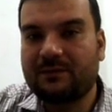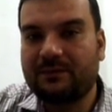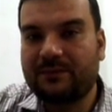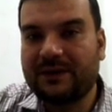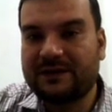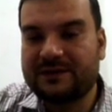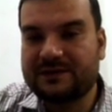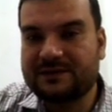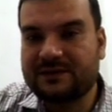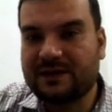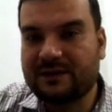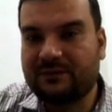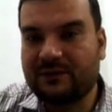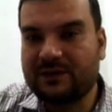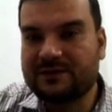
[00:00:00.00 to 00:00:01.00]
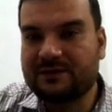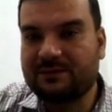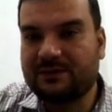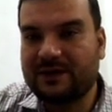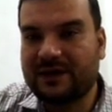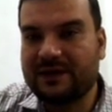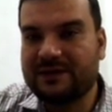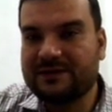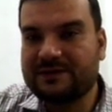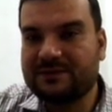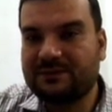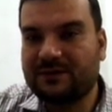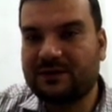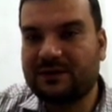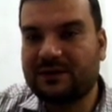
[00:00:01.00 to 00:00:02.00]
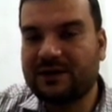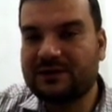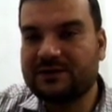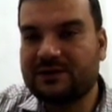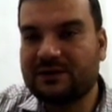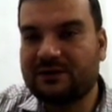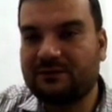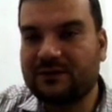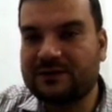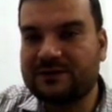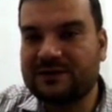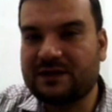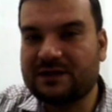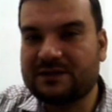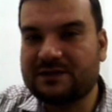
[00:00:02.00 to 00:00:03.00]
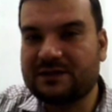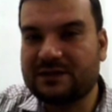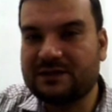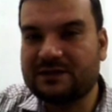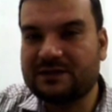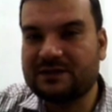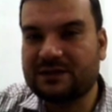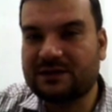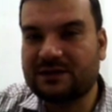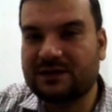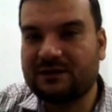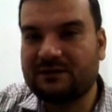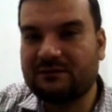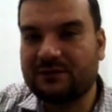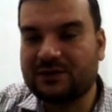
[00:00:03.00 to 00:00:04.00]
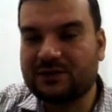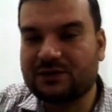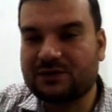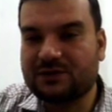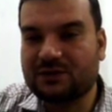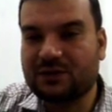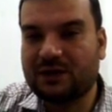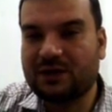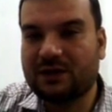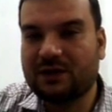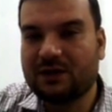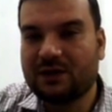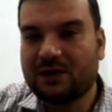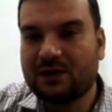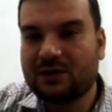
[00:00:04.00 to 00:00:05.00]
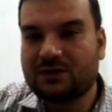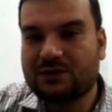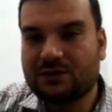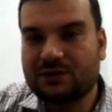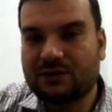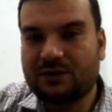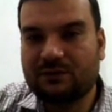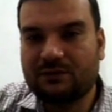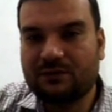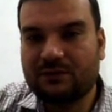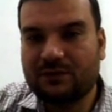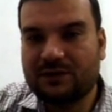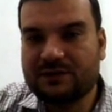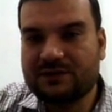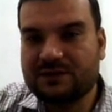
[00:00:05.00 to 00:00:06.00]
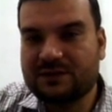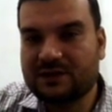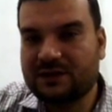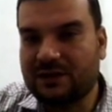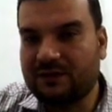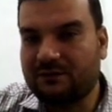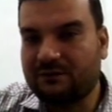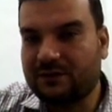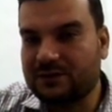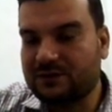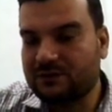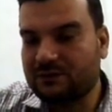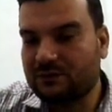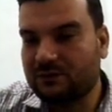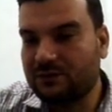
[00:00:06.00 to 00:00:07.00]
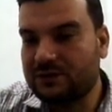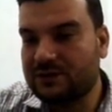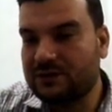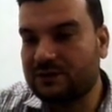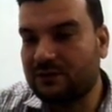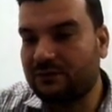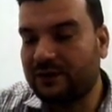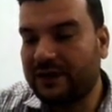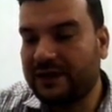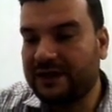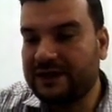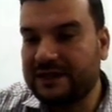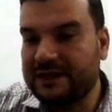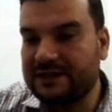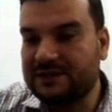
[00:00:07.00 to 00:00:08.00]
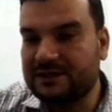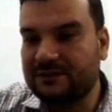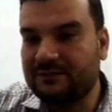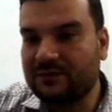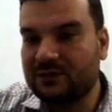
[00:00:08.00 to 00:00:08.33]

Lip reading: Practice time. What is the price per kg did Fazila sells the kingfish? Okay, so this is a kingfish which is of 8 kg.